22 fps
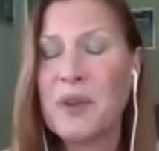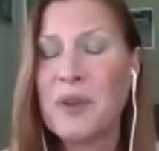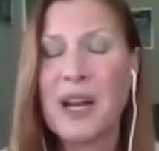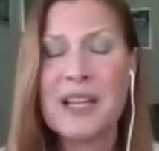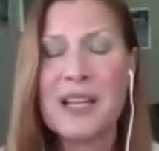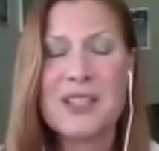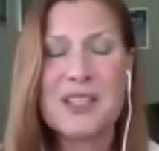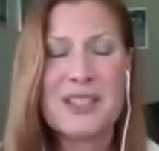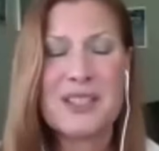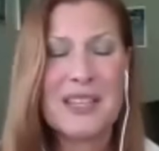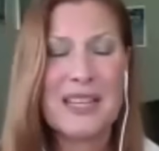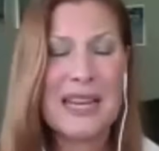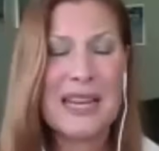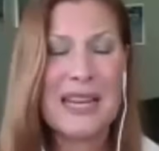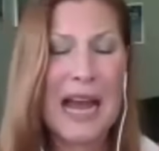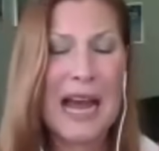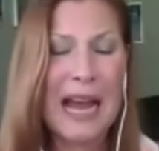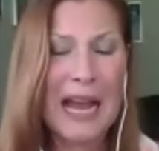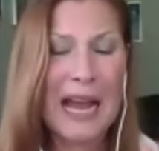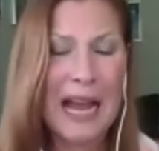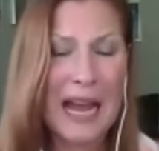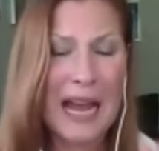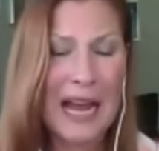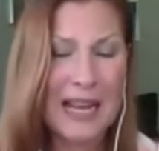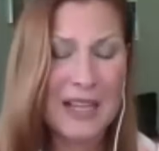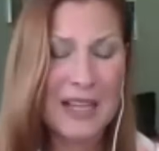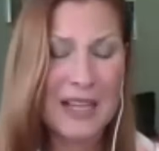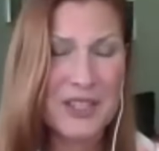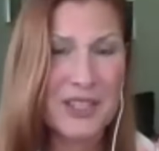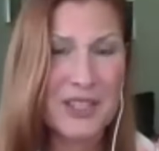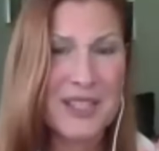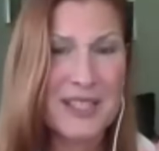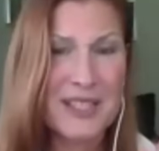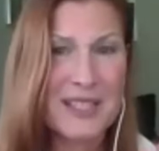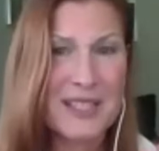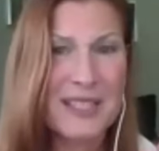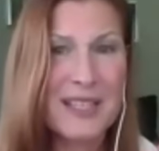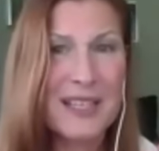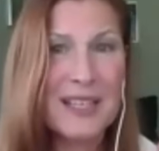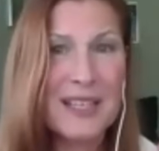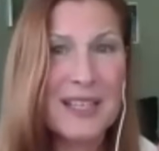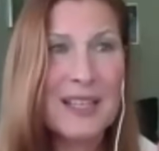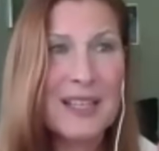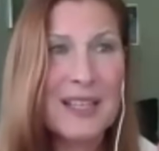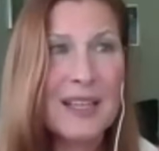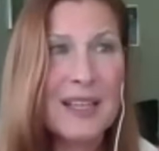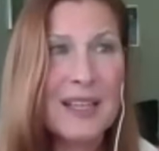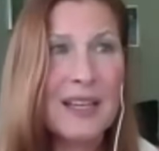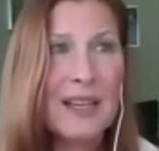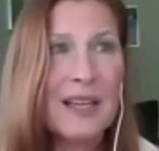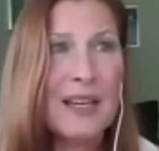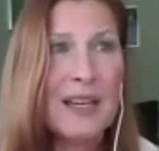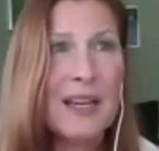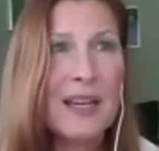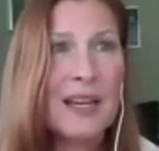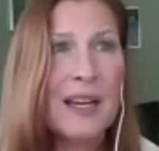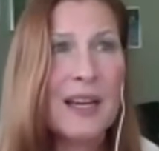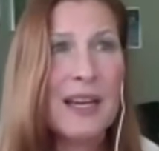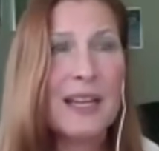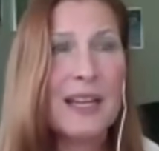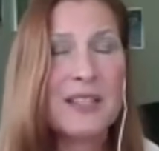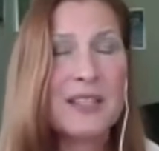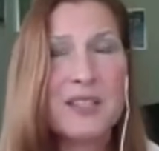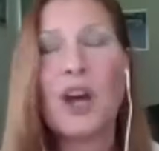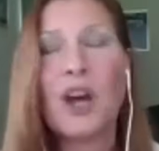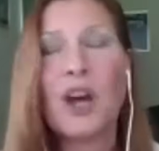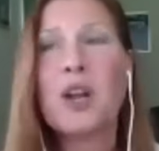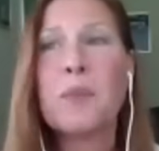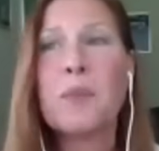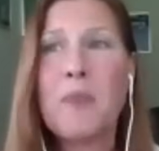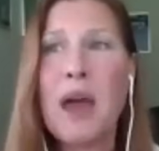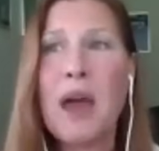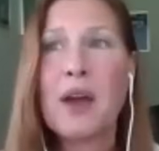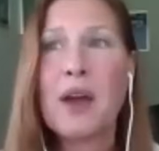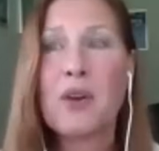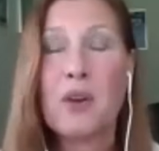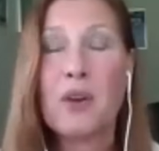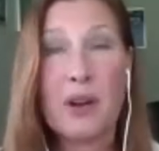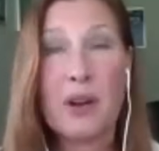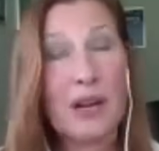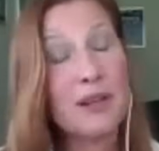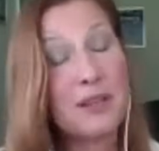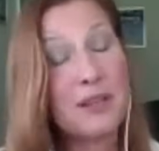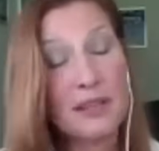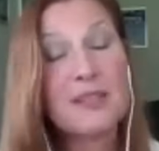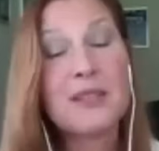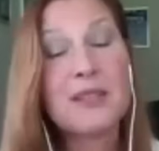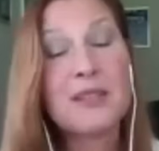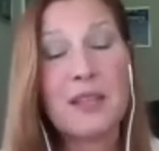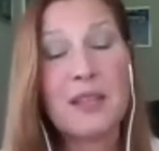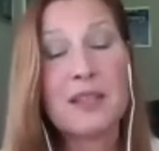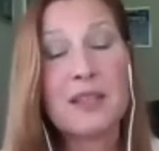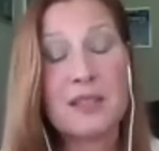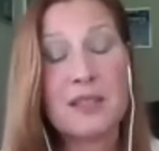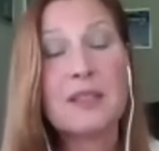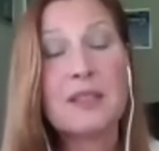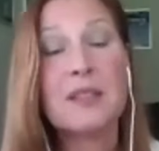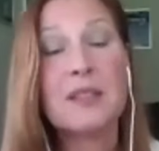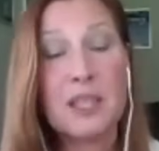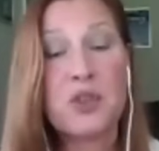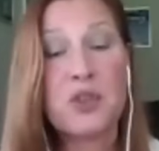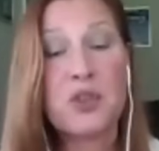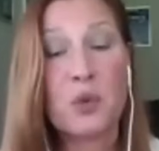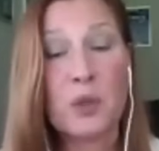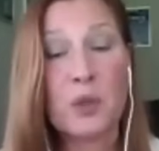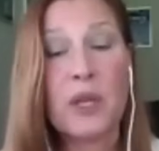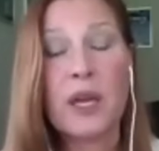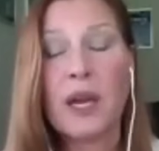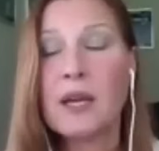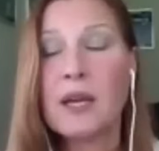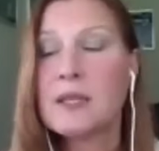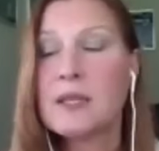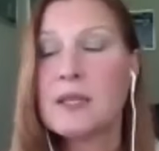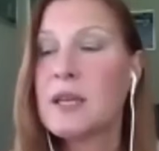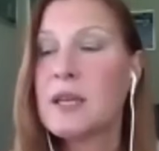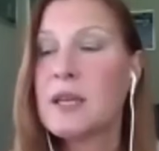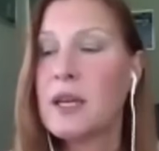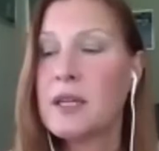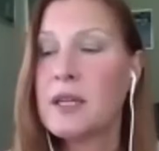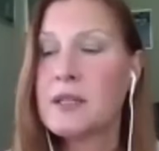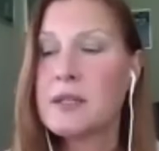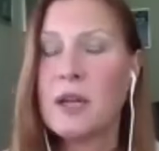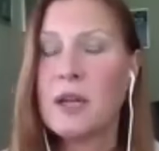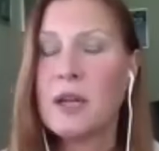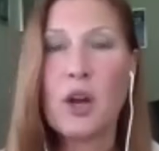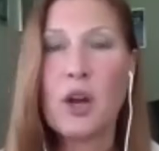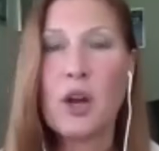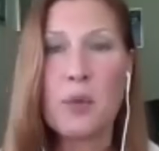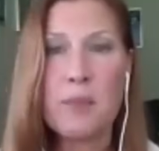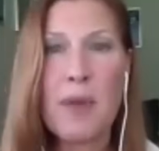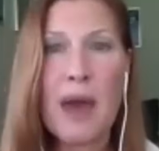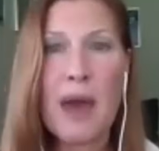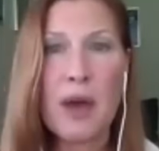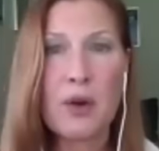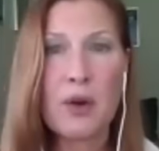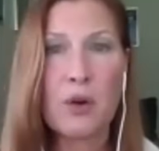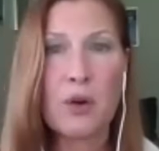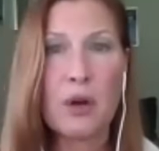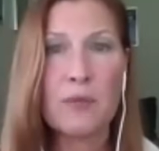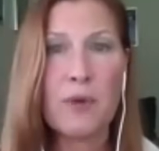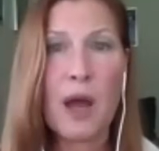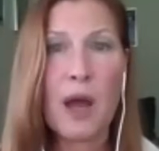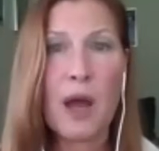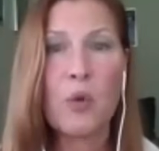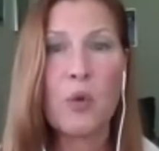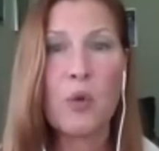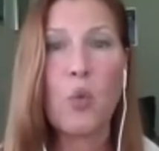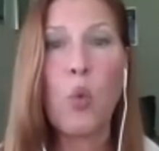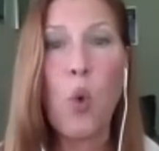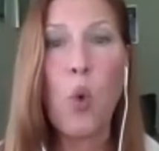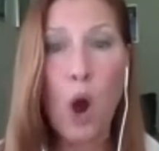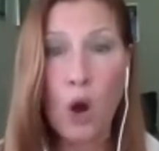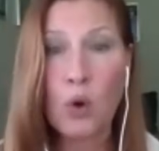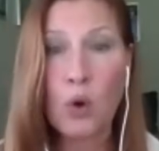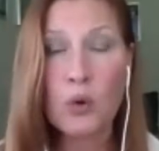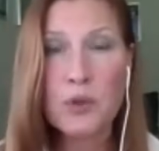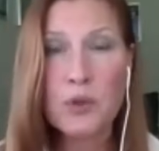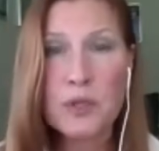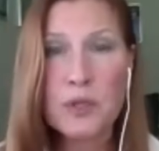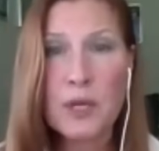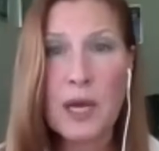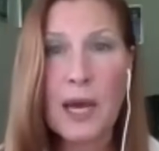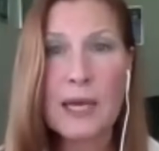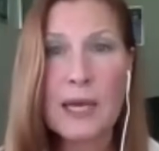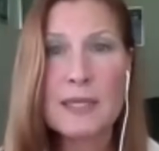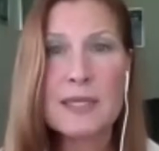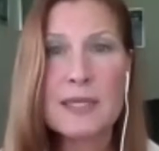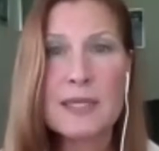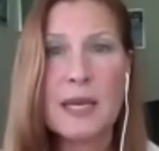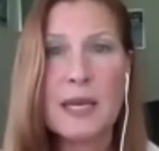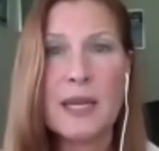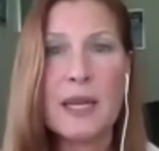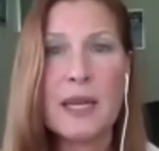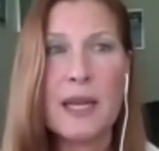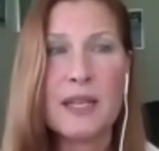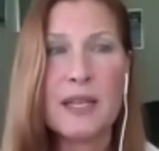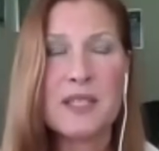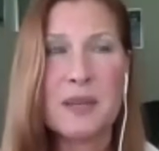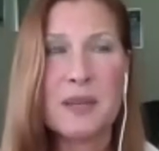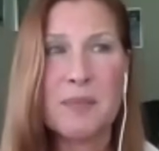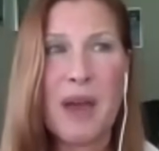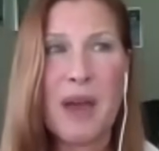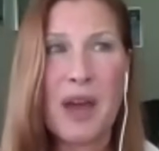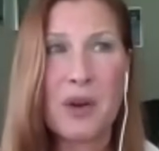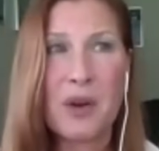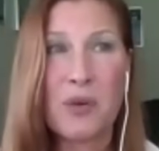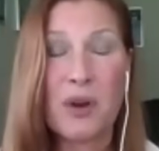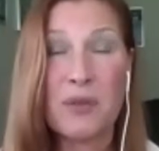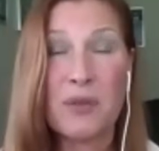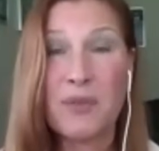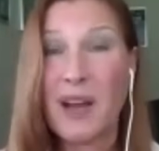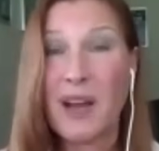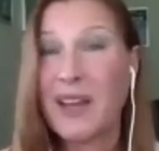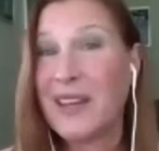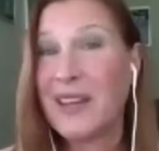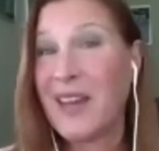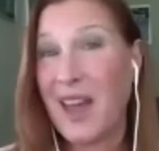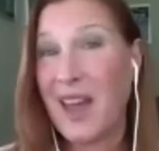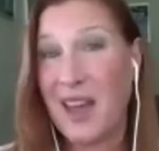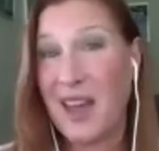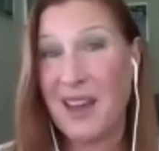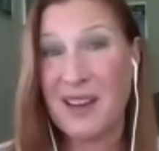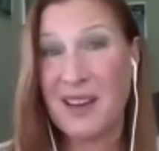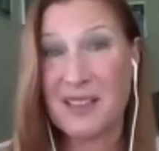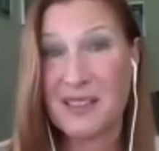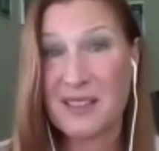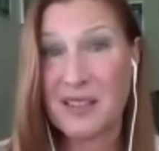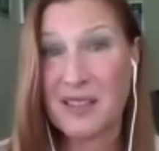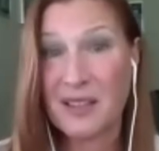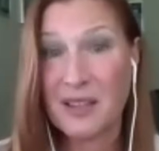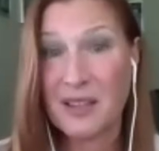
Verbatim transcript: And I just said, I just, it's not a matter, and I did say this literally. I said, it's not a matter of I won't. I said, it's a matter of I can't.